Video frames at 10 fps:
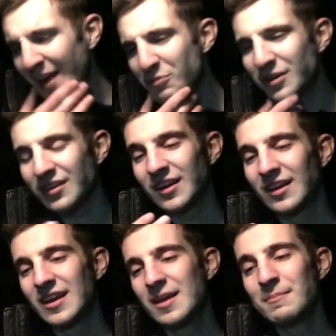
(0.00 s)
wish
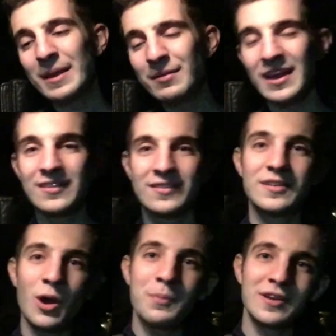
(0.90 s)
maybe it's
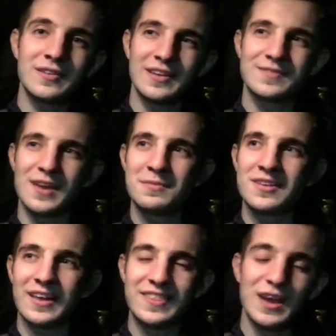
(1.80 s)
the opening like 10
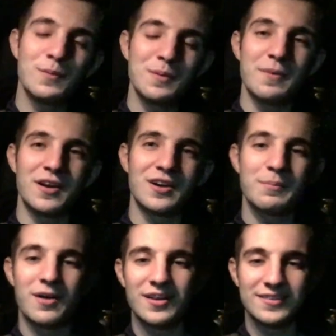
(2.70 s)
minutes. I think will be better
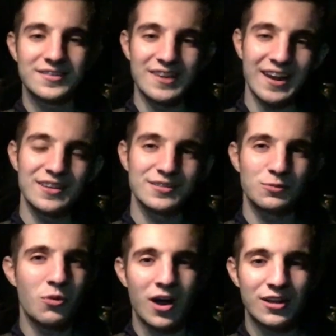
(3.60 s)
upon second
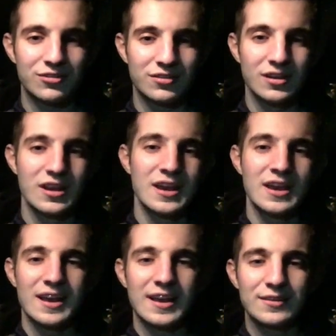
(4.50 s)
watch.
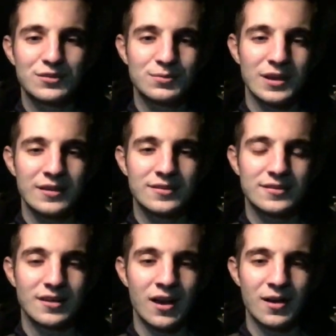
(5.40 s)

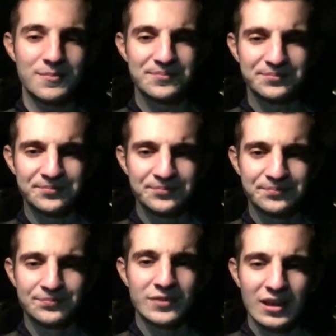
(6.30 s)
It's a
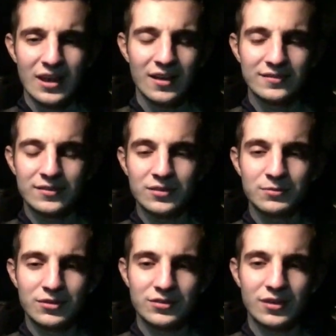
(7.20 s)

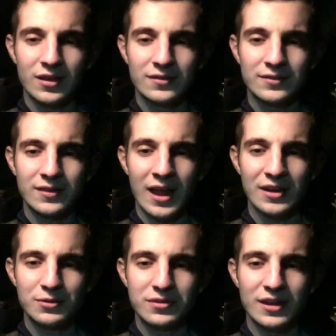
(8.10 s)
lot
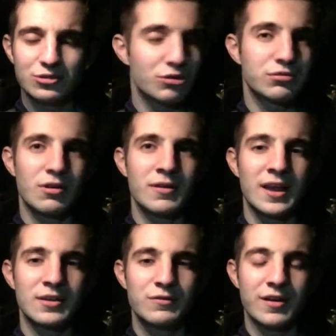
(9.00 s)
of new things are thrown
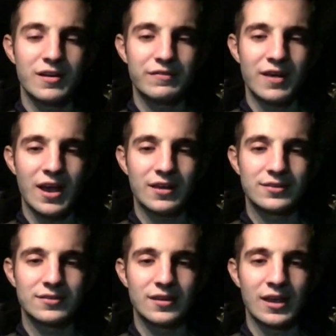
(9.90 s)
at you very
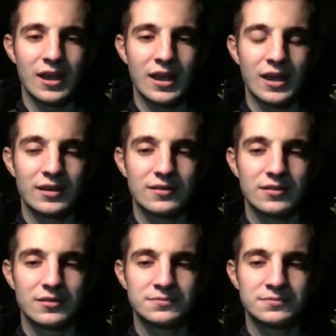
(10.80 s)
fast, and